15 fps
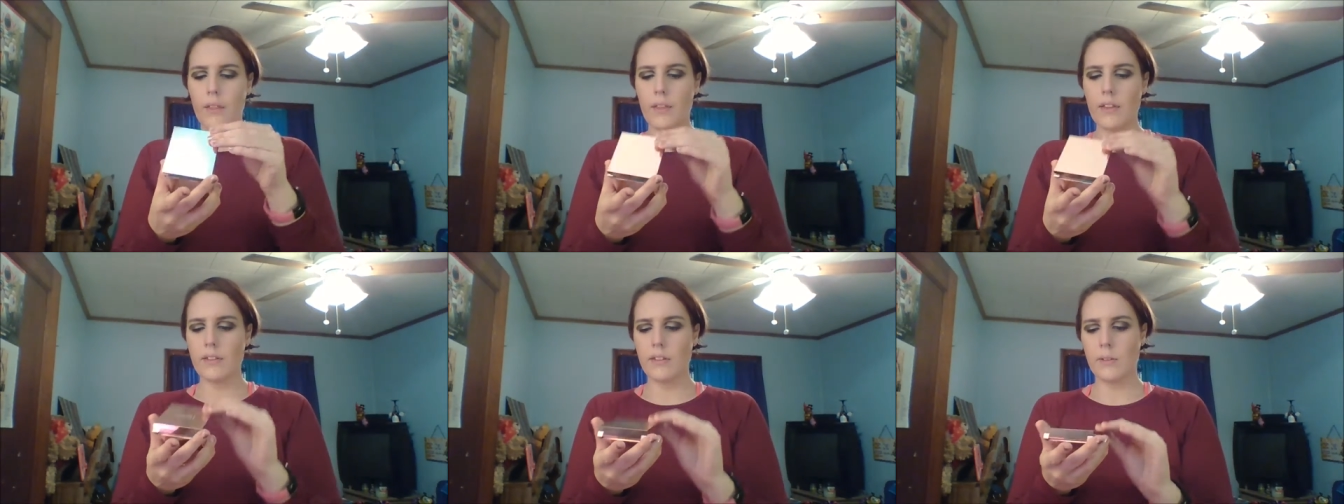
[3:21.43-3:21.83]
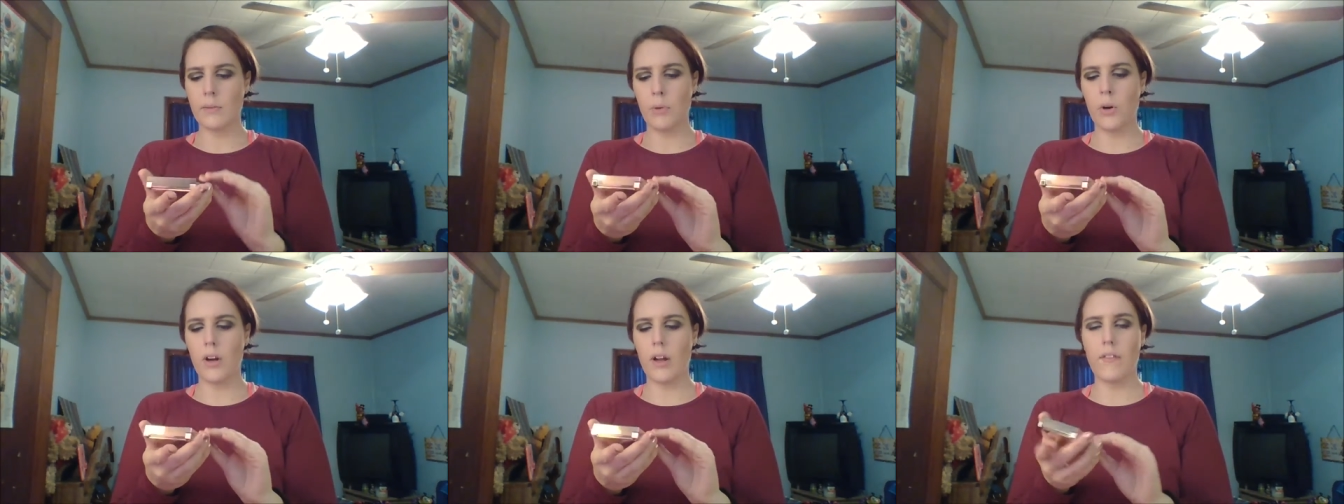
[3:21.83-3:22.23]
This is
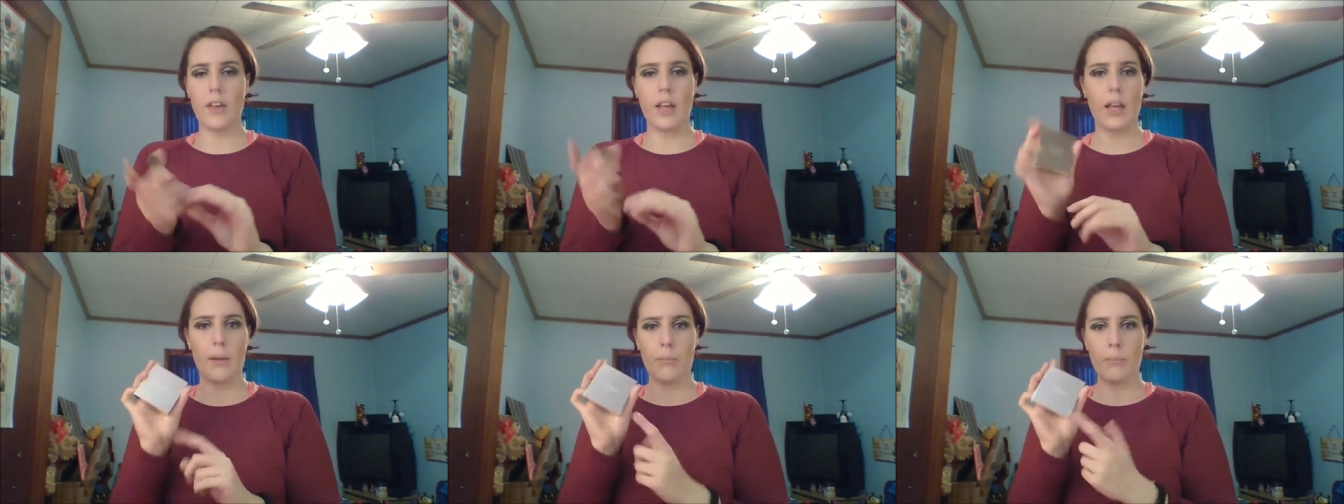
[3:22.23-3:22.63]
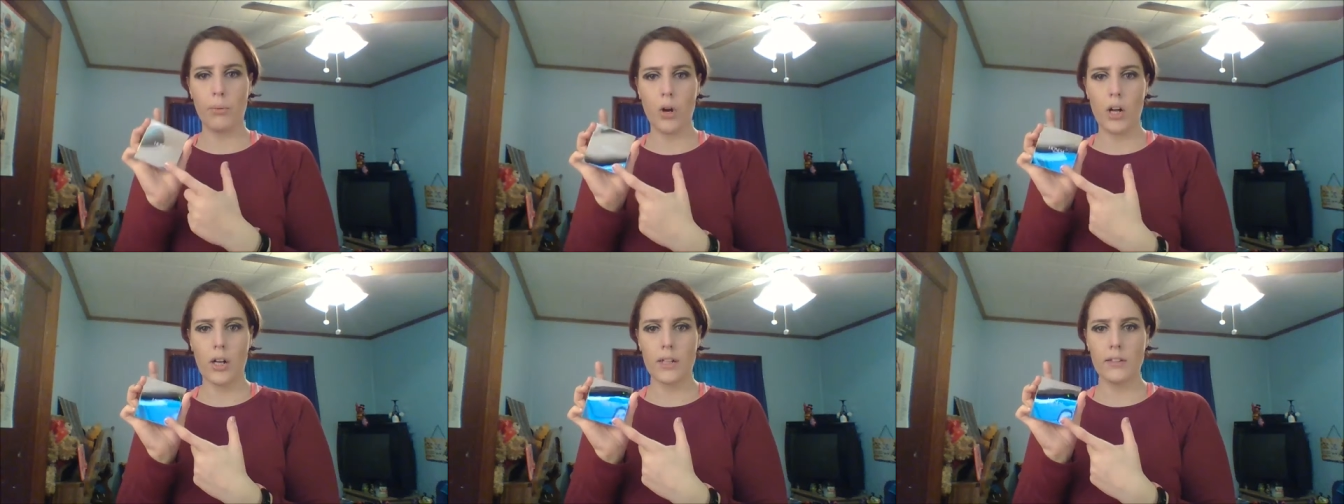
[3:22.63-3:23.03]
more of a
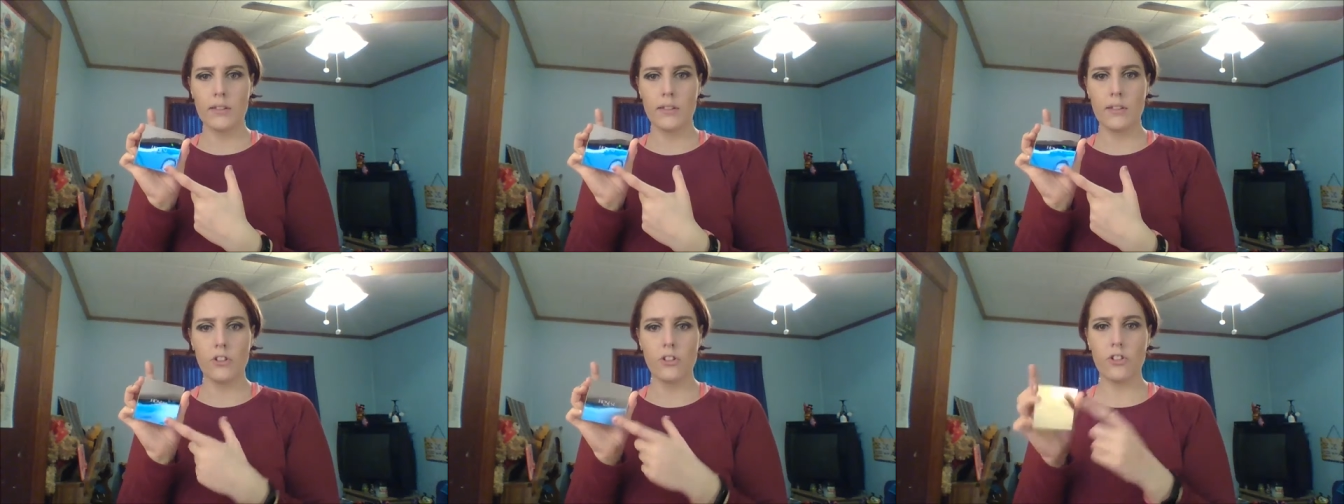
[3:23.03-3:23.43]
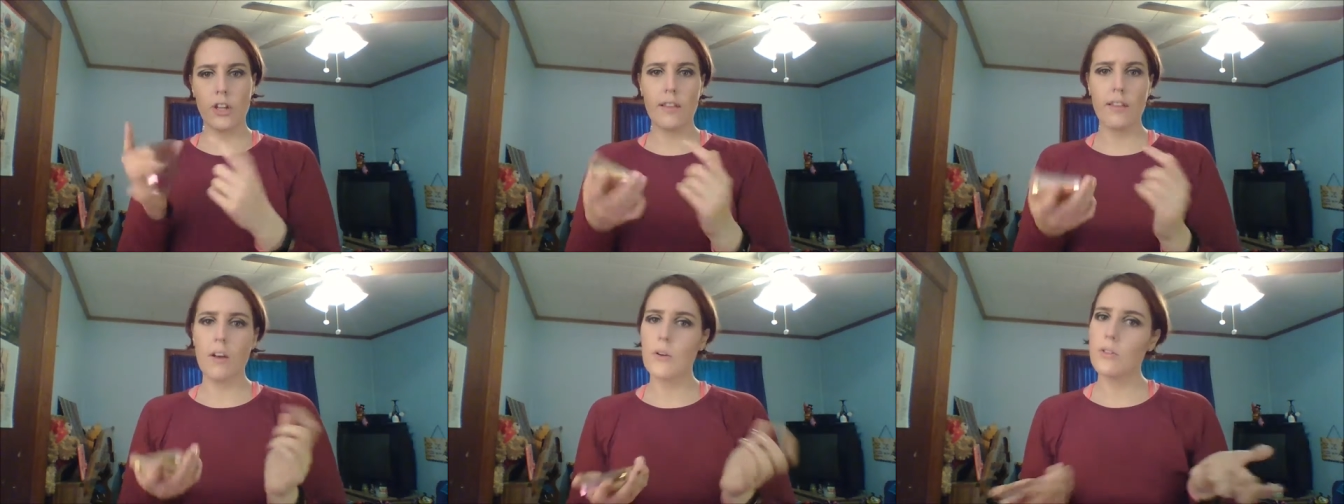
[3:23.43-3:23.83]
bronze
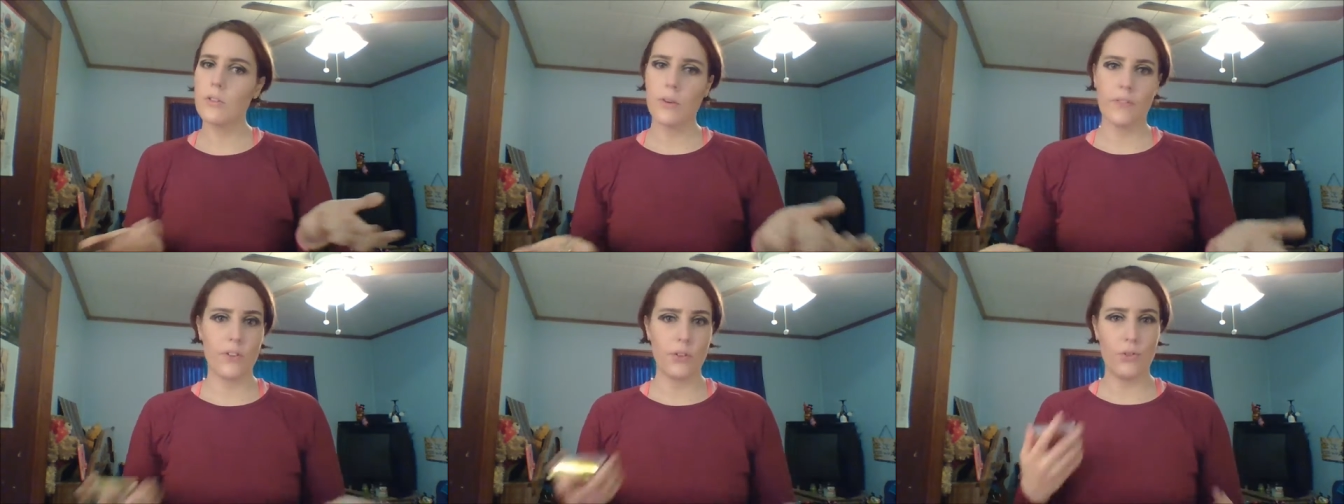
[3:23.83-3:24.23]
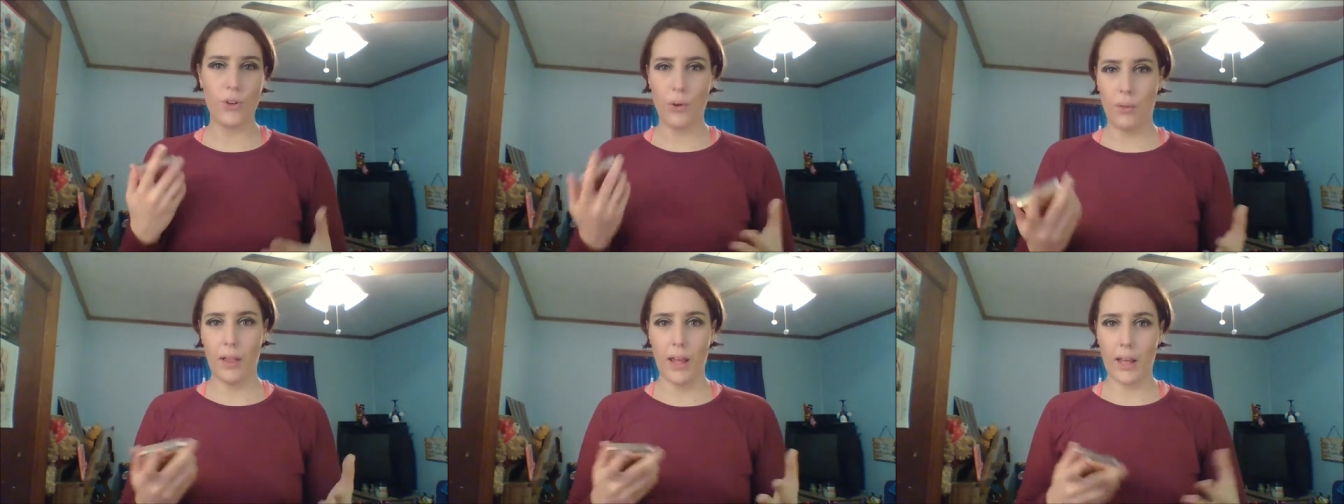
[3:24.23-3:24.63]
shade though, so if you
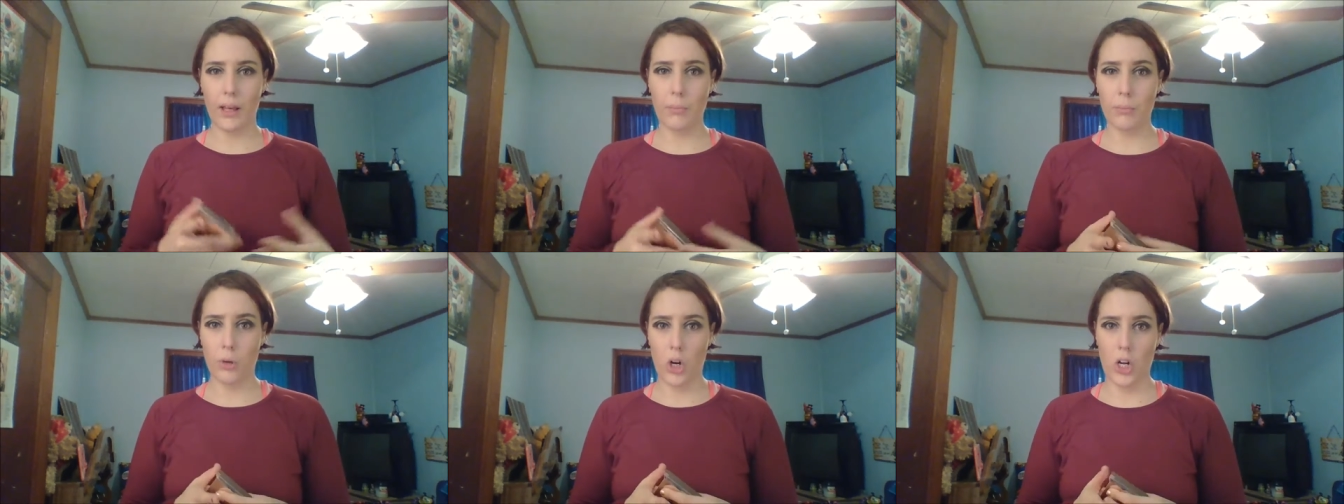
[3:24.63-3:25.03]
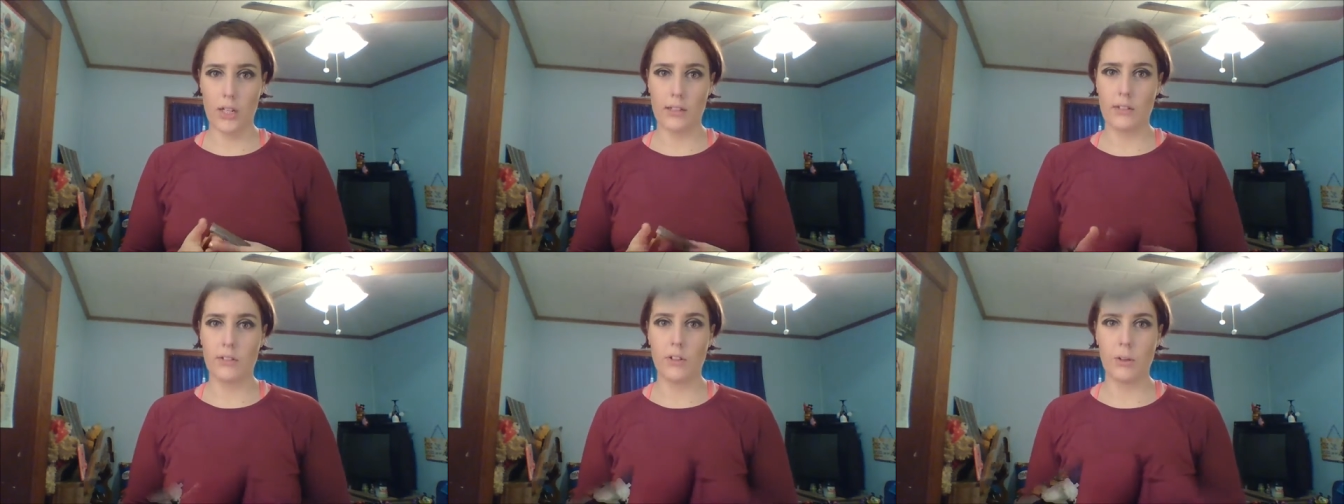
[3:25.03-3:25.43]
don't like
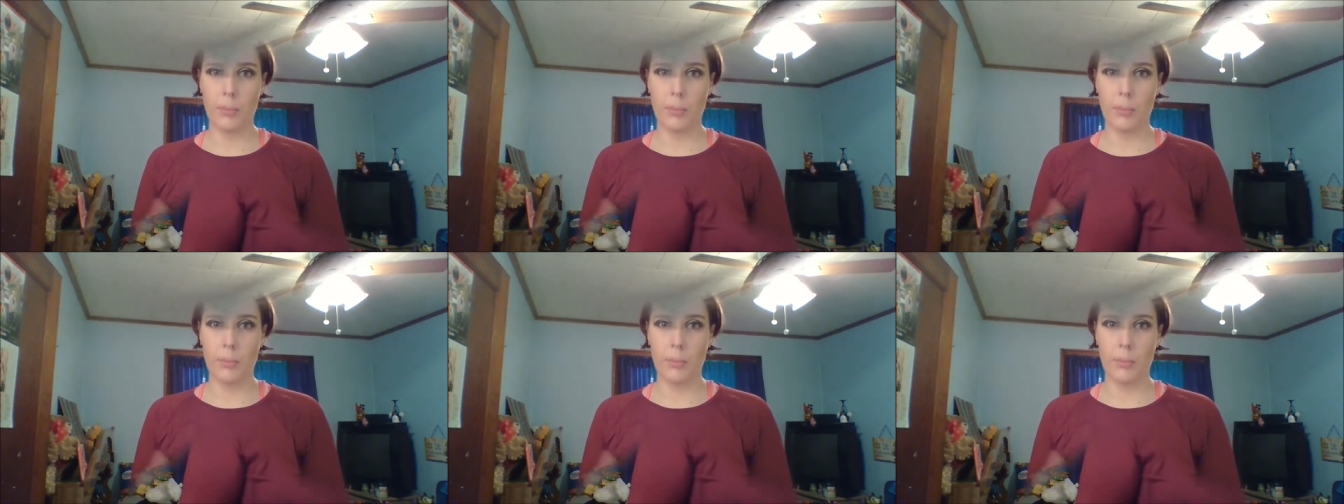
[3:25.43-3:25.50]
bronze, you